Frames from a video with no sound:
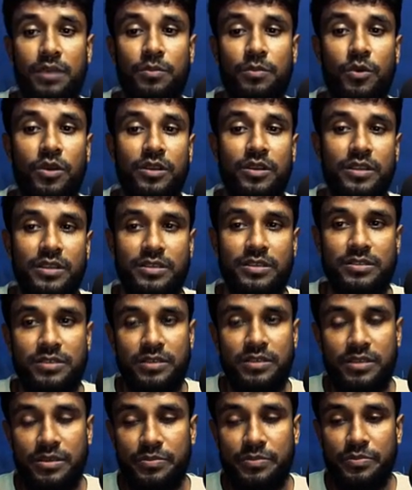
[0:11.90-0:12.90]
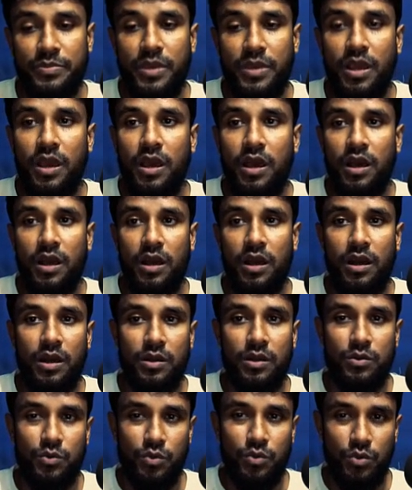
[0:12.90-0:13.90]
already set up
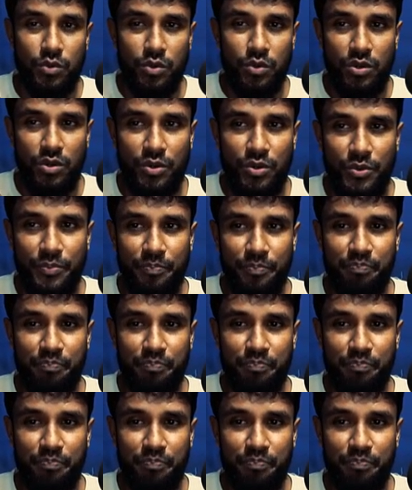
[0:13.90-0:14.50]
Google